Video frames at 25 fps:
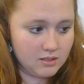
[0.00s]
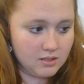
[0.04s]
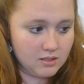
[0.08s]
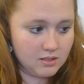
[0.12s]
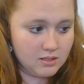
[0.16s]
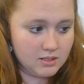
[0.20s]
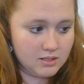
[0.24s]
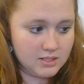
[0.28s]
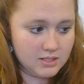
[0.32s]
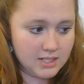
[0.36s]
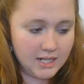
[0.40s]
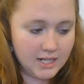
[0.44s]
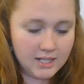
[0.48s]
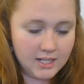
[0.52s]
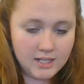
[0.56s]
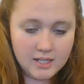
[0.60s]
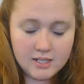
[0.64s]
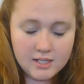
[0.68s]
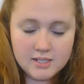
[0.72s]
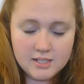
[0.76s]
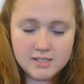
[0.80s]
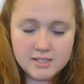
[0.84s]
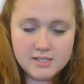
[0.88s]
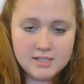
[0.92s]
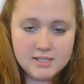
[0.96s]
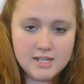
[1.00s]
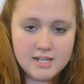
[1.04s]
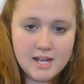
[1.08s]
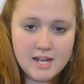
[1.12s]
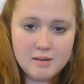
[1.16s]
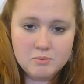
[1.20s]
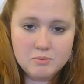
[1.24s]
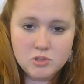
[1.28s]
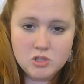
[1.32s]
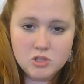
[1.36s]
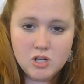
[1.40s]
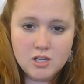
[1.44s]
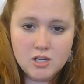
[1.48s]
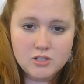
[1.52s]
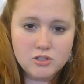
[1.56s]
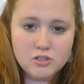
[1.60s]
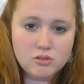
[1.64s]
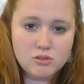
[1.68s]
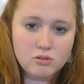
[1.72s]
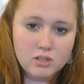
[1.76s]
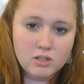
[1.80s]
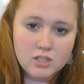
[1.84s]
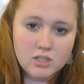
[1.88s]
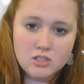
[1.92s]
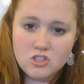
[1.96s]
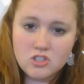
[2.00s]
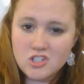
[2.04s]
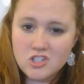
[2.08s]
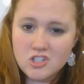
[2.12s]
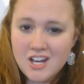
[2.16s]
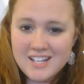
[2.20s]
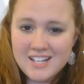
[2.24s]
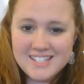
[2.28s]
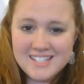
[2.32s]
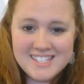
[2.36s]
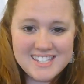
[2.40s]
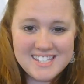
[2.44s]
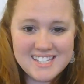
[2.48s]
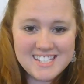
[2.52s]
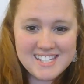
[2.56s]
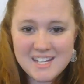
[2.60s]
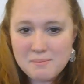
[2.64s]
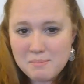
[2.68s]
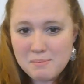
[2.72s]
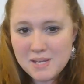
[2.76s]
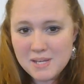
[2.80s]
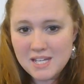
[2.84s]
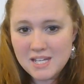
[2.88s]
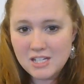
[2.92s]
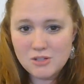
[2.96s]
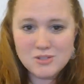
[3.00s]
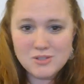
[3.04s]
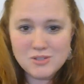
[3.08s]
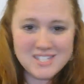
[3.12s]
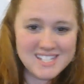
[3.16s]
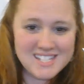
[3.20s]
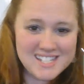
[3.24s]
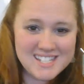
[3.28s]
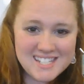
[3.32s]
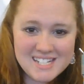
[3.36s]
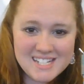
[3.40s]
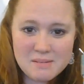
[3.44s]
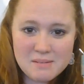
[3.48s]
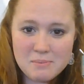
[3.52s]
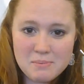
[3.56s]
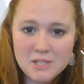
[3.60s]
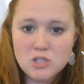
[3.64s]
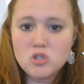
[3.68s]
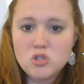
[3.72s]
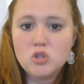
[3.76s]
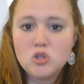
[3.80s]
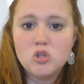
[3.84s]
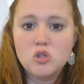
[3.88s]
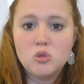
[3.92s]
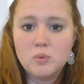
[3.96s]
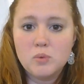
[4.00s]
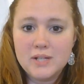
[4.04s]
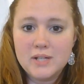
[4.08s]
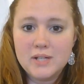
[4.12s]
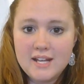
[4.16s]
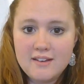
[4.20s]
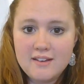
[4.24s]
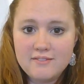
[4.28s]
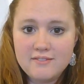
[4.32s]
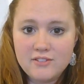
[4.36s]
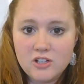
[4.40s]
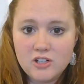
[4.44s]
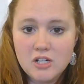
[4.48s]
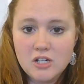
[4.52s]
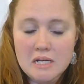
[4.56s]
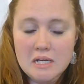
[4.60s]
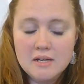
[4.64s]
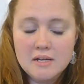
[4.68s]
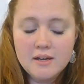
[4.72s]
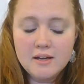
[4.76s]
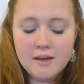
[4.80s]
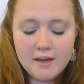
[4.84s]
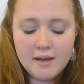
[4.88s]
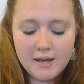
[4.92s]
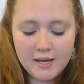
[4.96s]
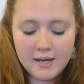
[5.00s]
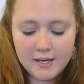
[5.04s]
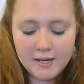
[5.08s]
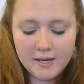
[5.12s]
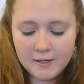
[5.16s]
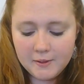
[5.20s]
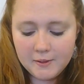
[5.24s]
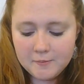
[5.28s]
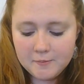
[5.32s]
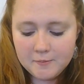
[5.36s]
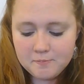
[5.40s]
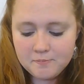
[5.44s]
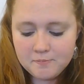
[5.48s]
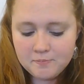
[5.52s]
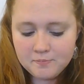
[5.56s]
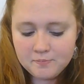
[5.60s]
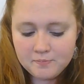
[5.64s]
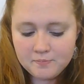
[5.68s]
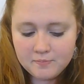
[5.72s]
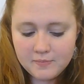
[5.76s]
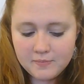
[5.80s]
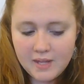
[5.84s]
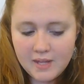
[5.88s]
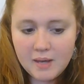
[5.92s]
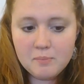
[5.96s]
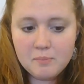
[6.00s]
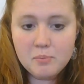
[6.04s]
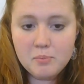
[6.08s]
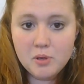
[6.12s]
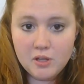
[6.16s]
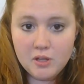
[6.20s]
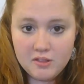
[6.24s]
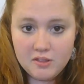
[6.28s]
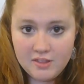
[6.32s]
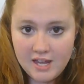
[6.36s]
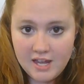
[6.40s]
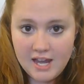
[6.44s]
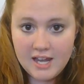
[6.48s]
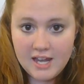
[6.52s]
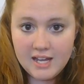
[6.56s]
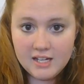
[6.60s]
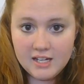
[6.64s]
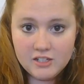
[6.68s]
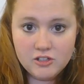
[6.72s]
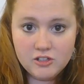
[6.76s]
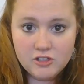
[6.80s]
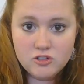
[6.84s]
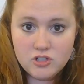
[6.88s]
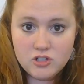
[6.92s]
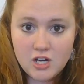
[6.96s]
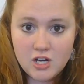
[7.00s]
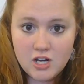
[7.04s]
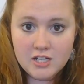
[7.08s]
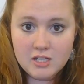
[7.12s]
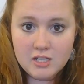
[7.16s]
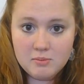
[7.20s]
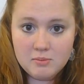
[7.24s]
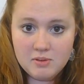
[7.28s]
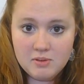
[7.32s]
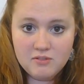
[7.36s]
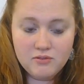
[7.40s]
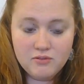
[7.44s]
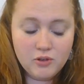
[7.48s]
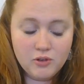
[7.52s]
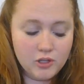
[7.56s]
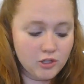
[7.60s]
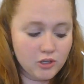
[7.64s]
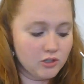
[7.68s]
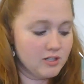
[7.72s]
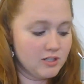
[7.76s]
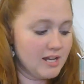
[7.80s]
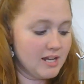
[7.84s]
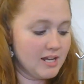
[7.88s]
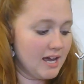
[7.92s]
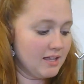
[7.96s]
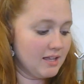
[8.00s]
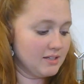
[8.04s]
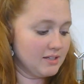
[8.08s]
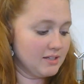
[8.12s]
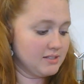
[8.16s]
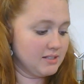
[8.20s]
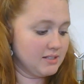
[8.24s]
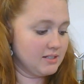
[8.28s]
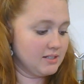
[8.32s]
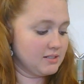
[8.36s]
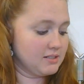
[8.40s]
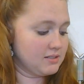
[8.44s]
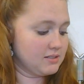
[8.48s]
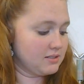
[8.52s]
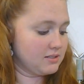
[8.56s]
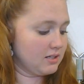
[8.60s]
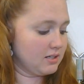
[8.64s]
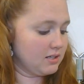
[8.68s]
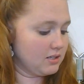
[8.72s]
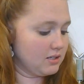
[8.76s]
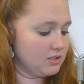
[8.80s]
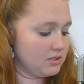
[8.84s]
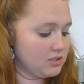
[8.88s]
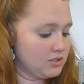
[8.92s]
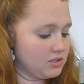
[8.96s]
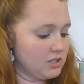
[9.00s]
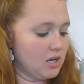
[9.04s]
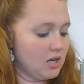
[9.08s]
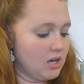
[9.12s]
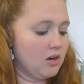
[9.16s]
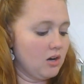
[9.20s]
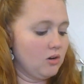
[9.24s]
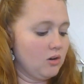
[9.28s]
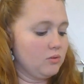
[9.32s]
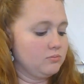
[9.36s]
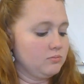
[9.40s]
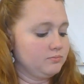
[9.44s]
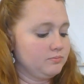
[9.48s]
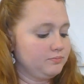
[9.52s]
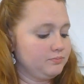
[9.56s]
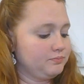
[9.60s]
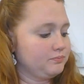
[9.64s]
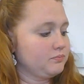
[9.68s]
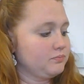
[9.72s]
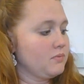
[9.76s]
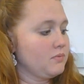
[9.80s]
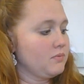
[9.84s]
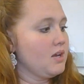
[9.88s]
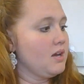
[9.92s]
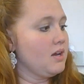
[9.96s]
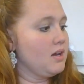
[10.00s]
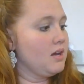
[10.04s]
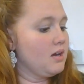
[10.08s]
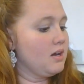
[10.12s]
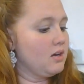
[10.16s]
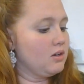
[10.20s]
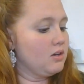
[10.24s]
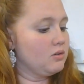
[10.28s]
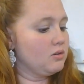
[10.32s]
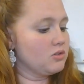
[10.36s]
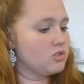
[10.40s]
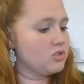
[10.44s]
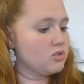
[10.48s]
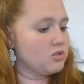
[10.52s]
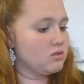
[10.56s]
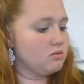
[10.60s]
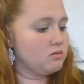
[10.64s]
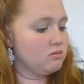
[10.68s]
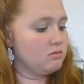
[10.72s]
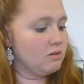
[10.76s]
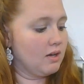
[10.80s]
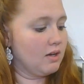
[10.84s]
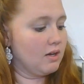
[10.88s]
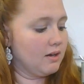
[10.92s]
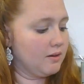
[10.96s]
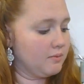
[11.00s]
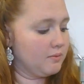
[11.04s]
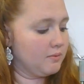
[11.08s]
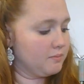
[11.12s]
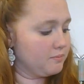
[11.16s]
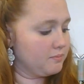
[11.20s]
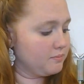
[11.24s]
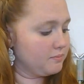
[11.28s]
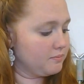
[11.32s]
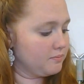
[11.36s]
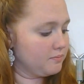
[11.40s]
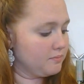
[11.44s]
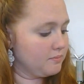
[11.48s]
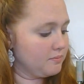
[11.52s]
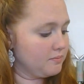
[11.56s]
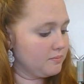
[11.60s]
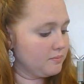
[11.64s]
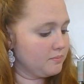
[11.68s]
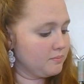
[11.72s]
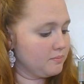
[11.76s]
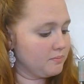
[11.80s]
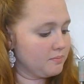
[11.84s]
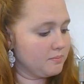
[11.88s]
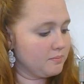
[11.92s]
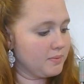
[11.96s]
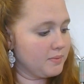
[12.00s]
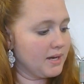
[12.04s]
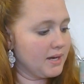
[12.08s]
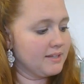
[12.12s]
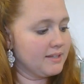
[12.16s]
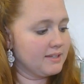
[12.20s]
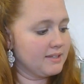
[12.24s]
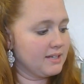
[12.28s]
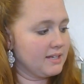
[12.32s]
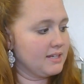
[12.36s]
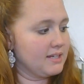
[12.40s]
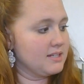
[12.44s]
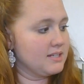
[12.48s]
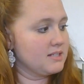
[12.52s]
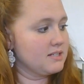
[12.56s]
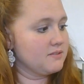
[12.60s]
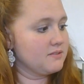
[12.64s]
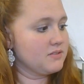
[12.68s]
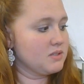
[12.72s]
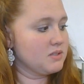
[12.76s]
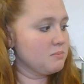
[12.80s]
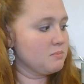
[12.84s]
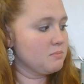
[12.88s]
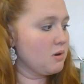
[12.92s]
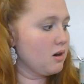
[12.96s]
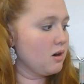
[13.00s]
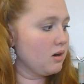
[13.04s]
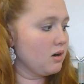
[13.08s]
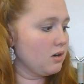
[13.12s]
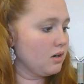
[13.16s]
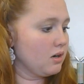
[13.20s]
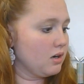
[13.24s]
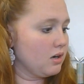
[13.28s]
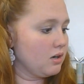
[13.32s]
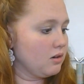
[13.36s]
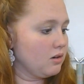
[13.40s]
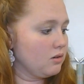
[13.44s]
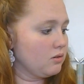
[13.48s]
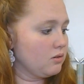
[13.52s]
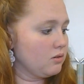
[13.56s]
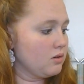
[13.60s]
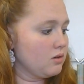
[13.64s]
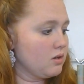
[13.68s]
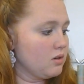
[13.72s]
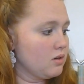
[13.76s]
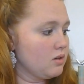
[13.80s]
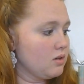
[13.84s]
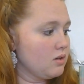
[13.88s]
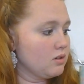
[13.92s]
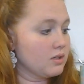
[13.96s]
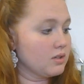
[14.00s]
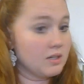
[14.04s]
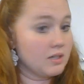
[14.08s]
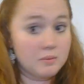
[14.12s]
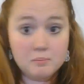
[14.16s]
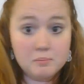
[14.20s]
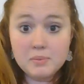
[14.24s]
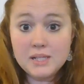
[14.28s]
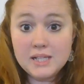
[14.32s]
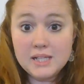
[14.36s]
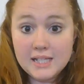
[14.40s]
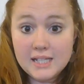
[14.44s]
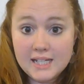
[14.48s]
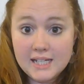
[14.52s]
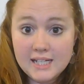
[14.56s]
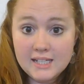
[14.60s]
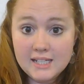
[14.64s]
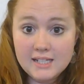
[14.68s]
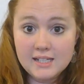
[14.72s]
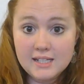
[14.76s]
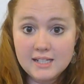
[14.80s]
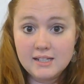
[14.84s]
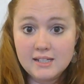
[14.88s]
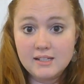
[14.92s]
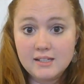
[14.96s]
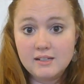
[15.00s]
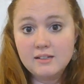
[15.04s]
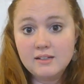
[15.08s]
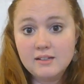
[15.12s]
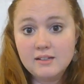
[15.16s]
take a snapshot, screenshot, snippet, use the snipping tool, whatever, and put that in your document for your analysis. So by the end of tomorrow, completed,